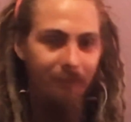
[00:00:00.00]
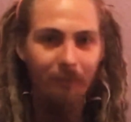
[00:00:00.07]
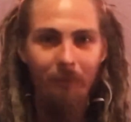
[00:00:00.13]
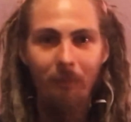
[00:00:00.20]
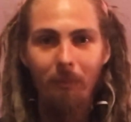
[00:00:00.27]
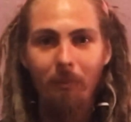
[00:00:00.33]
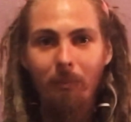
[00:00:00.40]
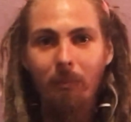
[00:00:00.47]

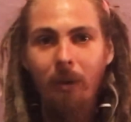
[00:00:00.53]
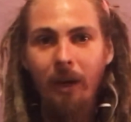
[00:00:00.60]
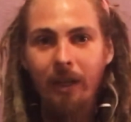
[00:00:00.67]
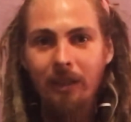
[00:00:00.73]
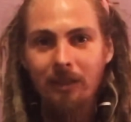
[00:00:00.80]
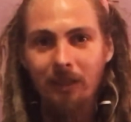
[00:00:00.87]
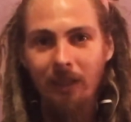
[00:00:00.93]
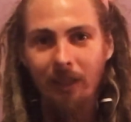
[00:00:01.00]

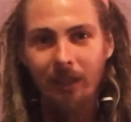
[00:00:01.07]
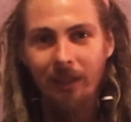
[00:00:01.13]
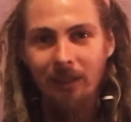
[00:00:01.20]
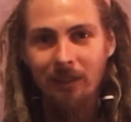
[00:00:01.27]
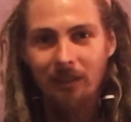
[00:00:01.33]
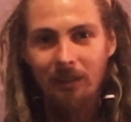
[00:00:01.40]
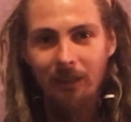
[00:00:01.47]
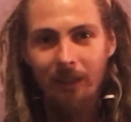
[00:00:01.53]
But
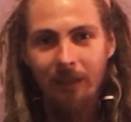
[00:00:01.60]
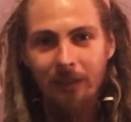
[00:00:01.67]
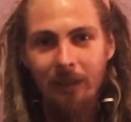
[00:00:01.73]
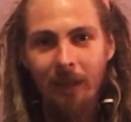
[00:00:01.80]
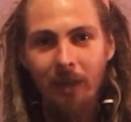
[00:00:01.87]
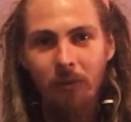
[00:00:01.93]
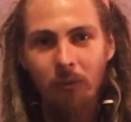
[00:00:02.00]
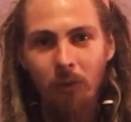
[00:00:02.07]
it's
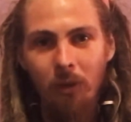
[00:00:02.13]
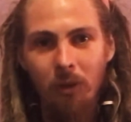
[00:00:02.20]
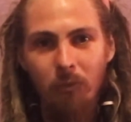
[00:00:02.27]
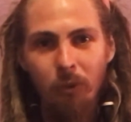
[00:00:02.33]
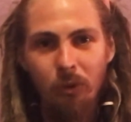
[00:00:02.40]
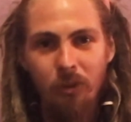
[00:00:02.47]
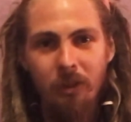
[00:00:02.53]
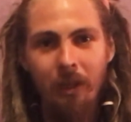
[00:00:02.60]
kind of one of the
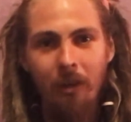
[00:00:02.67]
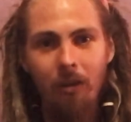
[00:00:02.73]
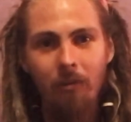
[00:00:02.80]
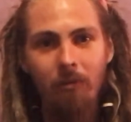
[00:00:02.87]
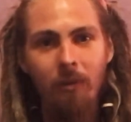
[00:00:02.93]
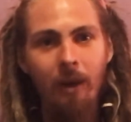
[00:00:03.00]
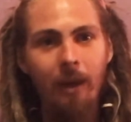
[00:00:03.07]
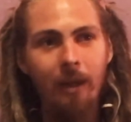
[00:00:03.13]
most
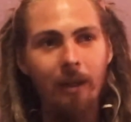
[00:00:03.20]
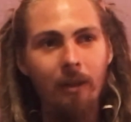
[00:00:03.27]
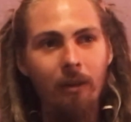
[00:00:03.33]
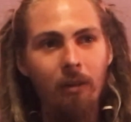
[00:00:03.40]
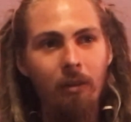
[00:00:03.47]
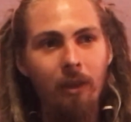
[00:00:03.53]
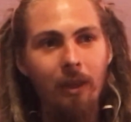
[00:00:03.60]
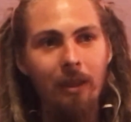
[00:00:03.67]
terrifying
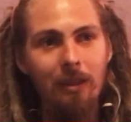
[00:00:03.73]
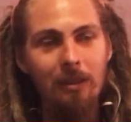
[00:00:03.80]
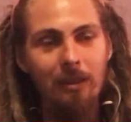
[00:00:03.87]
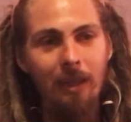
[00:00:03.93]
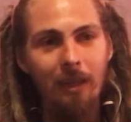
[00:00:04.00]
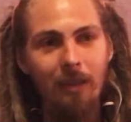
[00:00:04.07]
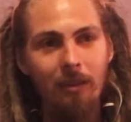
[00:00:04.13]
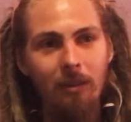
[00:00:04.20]
things
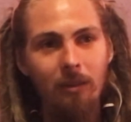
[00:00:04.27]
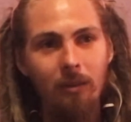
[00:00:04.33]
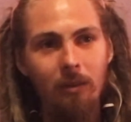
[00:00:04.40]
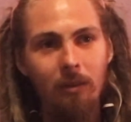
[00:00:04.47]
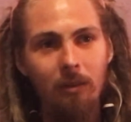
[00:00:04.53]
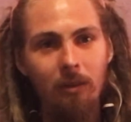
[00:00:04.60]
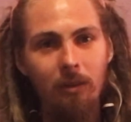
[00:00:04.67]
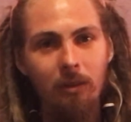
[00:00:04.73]
that
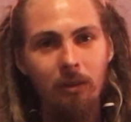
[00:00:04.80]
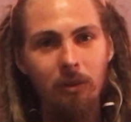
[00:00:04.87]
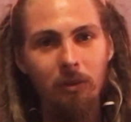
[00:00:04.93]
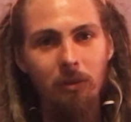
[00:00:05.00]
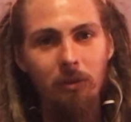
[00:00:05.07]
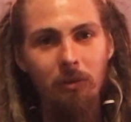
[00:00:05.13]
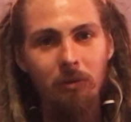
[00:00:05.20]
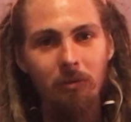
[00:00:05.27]

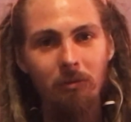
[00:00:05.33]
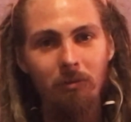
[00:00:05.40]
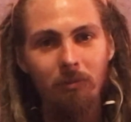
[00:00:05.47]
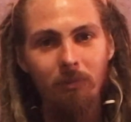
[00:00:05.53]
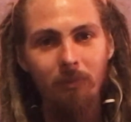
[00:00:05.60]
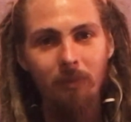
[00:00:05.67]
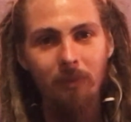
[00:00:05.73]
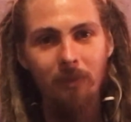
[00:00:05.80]
you'll
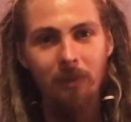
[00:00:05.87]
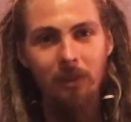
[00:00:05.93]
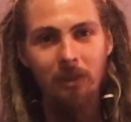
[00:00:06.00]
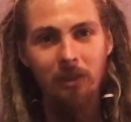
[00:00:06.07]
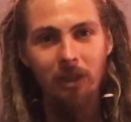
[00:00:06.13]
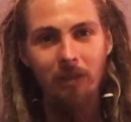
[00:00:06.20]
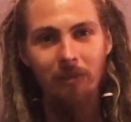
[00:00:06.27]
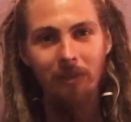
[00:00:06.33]

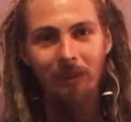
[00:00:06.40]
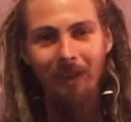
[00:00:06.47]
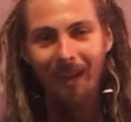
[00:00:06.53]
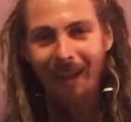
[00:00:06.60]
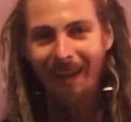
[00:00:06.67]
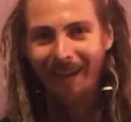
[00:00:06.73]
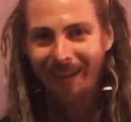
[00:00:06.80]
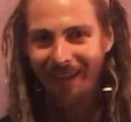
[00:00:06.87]
discover.
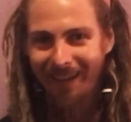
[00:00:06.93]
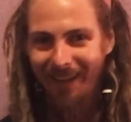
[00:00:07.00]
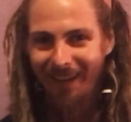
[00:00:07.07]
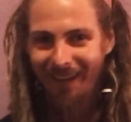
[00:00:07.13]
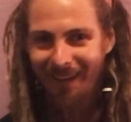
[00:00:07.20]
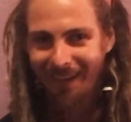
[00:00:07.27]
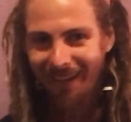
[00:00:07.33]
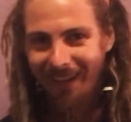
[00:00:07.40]

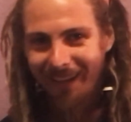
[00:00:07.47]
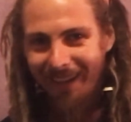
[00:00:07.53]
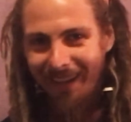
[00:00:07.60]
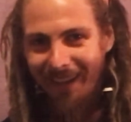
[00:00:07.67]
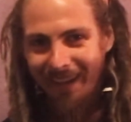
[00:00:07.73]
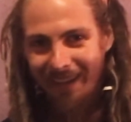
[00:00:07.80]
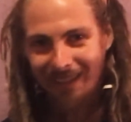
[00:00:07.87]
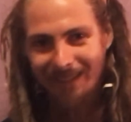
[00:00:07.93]

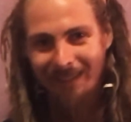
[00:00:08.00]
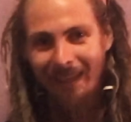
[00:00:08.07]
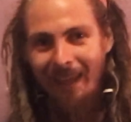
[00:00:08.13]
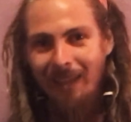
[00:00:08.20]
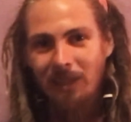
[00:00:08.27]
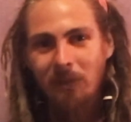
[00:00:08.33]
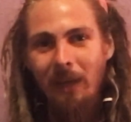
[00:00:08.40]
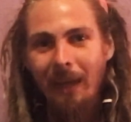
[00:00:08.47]
Is
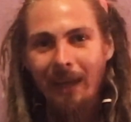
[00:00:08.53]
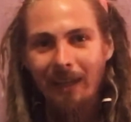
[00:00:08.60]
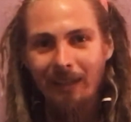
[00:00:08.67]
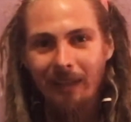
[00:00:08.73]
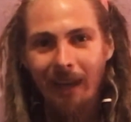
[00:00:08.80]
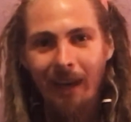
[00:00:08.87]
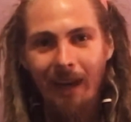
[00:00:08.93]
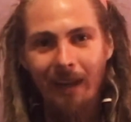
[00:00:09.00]
that you can't
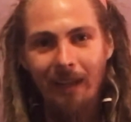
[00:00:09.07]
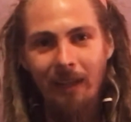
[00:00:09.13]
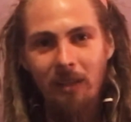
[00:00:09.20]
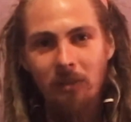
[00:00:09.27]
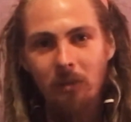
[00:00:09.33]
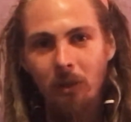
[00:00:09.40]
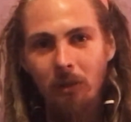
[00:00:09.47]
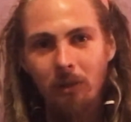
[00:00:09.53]
die, and
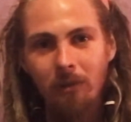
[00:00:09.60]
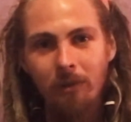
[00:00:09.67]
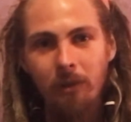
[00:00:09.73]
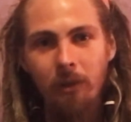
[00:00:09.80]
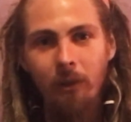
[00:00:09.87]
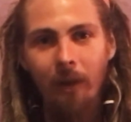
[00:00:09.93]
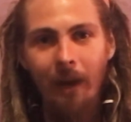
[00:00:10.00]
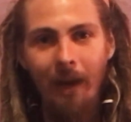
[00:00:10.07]
you don't even
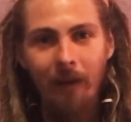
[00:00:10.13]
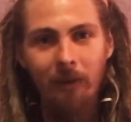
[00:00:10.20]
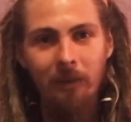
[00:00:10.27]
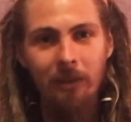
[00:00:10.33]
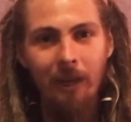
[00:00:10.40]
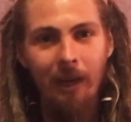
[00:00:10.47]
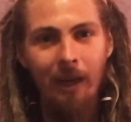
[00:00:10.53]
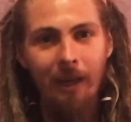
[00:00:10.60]
know how to
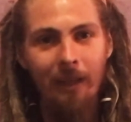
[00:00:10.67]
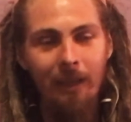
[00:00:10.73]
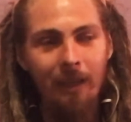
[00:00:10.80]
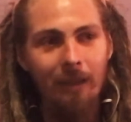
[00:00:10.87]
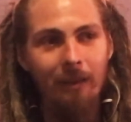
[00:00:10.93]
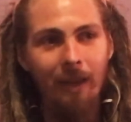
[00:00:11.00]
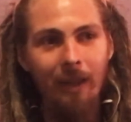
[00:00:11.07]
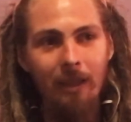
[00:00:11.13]
die,
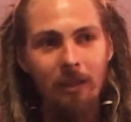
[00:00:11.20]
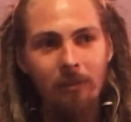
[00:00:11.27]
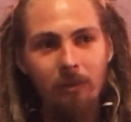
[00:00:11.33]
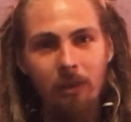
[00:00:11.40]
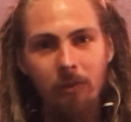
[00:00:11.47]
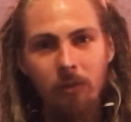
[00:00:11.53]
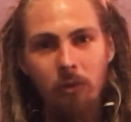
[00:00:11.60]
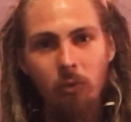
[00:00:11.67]
and that even
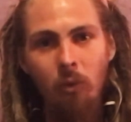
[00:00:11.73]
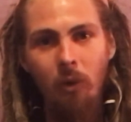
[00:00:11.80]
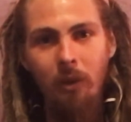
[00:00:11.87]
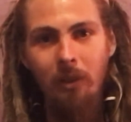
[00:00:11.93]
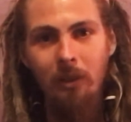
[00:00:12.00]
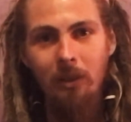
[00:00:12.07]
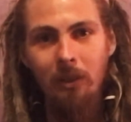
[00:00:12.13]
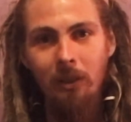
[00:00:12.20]
if you
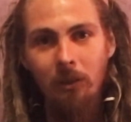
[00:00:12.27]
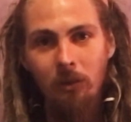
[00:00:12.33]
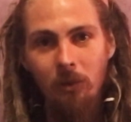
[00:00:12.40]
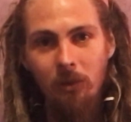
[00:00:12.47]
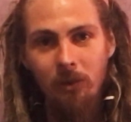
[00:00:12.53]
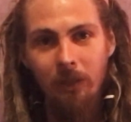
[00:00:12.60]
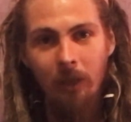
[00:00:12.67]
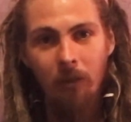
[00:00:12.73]
wanted to kill
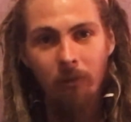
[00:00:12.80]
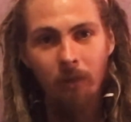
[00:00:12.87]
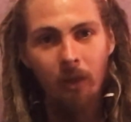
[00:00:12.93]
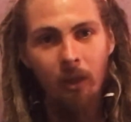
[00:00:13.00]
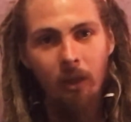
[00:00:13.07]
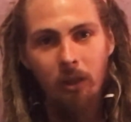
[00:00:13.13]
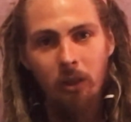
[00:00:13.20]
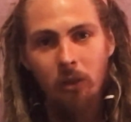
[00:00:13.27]
yourself,
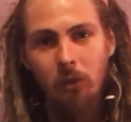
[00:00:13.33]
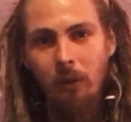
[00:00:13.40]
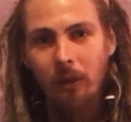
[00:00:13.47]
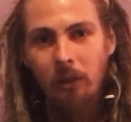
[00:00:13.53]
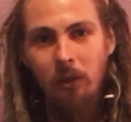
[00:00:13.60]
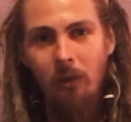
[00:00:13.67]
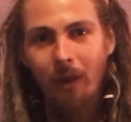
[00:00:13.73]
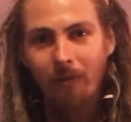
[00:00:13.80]

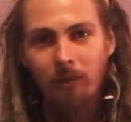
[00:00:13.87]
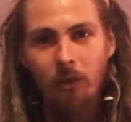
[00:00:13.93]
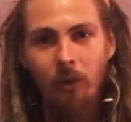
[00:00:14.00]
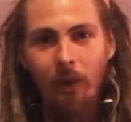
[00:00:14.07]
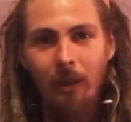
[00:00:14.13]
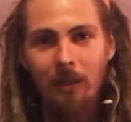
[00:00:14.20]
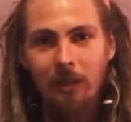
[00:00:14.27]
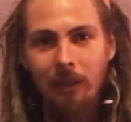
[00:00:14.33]
you have no
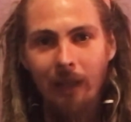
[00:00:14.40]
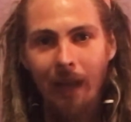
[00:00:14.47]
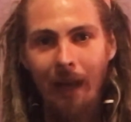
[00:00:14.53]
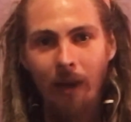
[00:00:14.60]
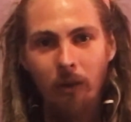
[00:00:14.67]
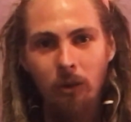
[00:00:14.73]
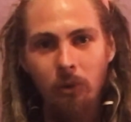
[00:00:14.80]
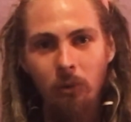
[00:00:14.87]
idea
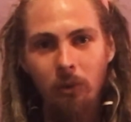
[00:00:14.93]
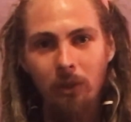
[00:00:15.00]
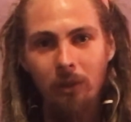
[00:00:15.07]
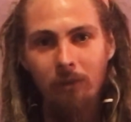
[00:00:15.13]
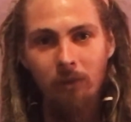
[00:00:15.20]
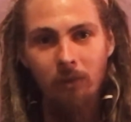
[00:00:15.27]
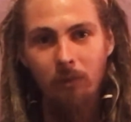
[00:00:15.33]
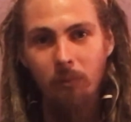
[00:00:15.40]
how you would
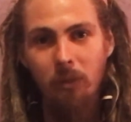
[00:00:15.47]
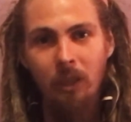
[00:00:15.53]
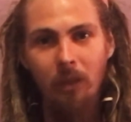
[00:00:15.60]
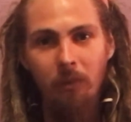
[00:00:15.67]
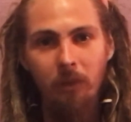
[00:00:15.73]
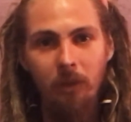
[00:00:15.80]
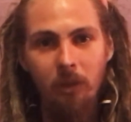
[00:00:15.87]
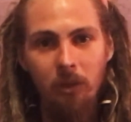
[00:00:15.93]
even be
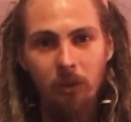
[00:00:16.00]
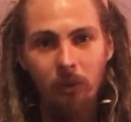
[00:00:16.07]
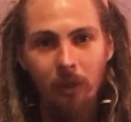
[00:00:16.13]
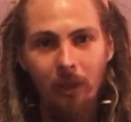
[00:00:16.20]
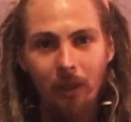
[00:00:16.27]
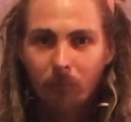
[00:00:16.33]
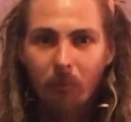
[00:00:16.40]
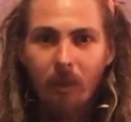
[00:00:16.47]
able to do
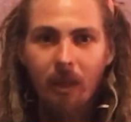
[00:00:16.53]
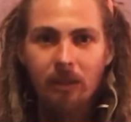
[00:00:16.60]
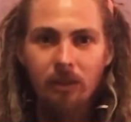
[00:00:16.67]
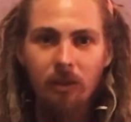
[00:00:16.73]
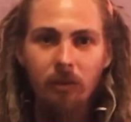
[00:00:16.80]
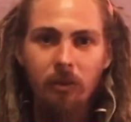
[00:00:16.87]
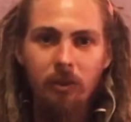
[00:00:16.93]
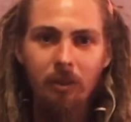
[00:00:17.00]
it. And so
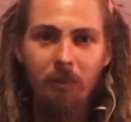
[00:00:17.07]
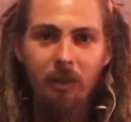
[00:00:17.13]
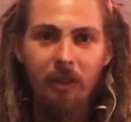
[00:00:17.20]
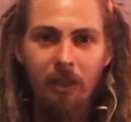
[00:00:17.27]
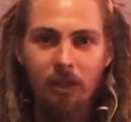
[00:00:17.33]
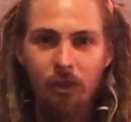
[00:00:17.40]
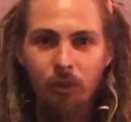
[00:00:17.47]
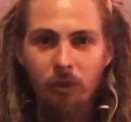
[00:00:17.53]
there's something
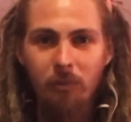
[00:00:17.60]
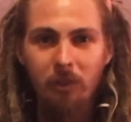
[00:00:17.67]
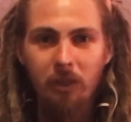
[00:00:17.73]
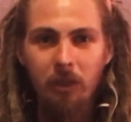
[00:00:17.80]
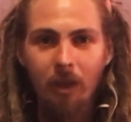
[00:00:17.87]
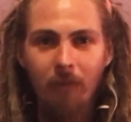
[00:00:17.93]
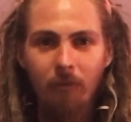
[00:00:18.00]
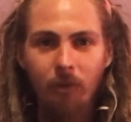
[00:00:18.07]
extremely
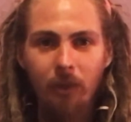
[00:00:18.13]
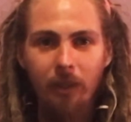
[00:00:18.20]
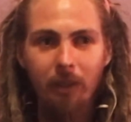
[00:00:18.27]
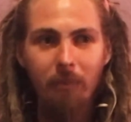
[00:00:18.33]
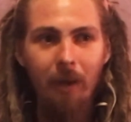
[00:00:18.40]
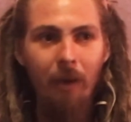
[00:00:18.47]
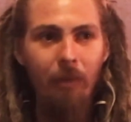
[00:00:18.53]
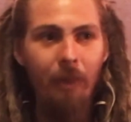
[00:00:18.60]
comforting
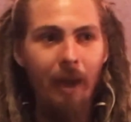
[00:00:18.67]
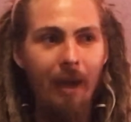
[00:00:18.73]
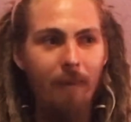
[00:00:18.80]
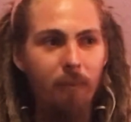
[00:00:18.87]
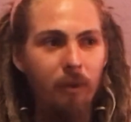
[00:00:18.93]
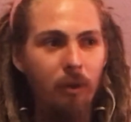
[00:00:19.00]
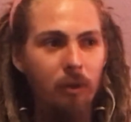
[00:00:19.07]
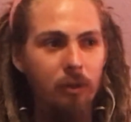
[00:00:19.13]
about that,
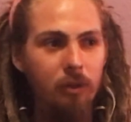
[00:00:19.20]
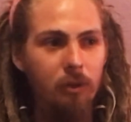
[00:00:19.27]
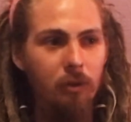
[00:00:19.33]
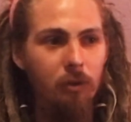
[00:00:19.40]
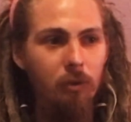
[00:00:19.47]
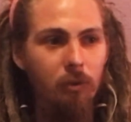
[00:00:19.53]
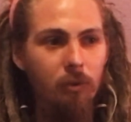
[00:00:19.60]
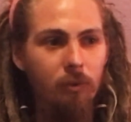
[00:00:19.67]
but
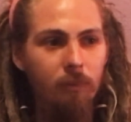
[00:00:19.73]
also